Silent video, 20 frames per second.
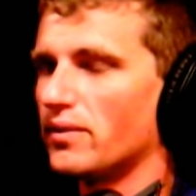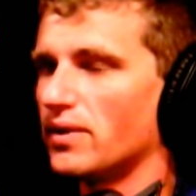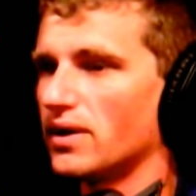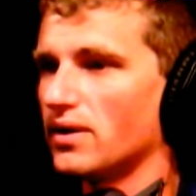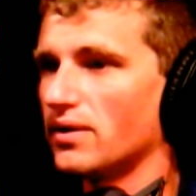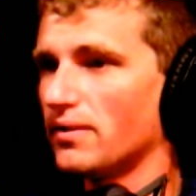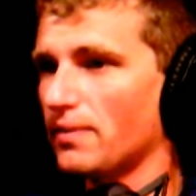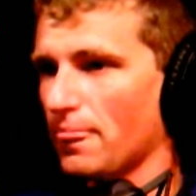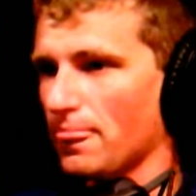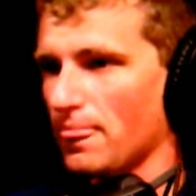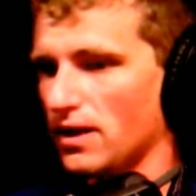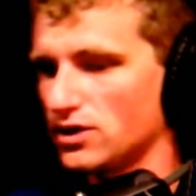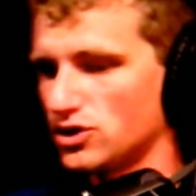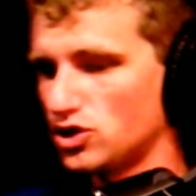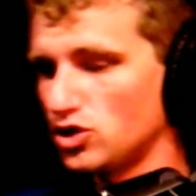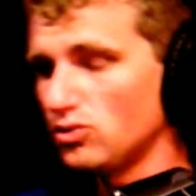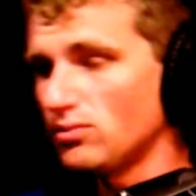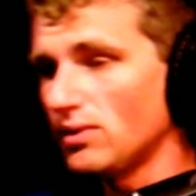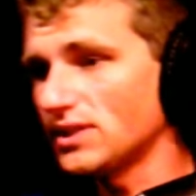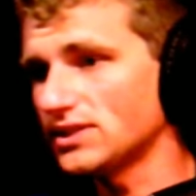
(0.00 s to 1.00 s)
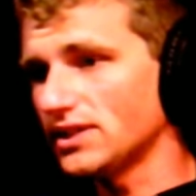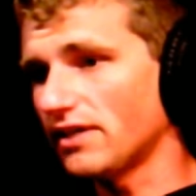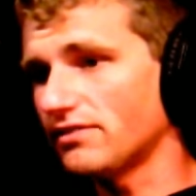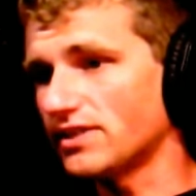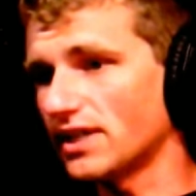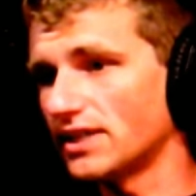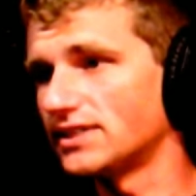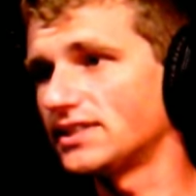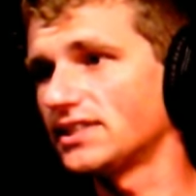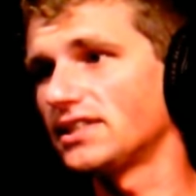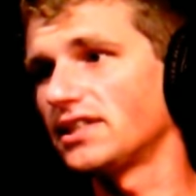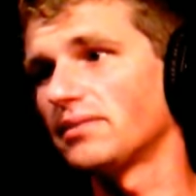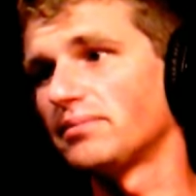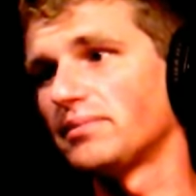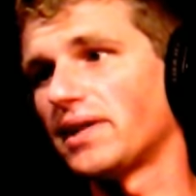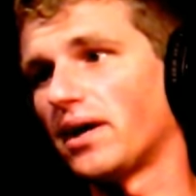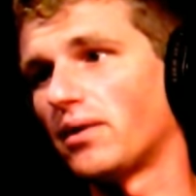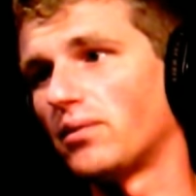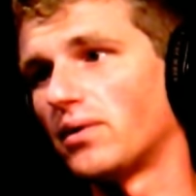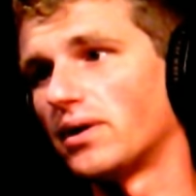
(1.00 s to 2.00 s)
Well, 2 months after I sent him
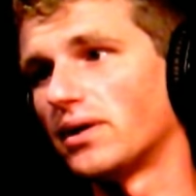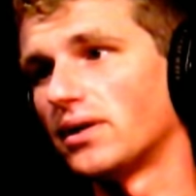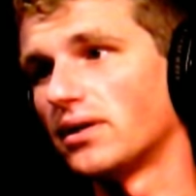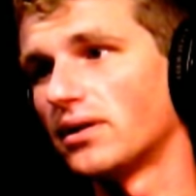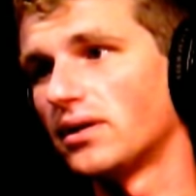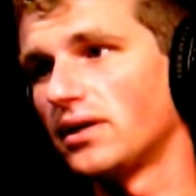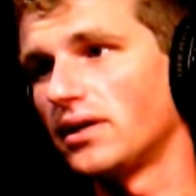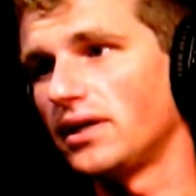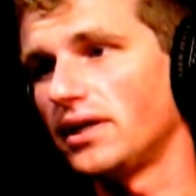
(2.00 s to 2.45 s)
that one,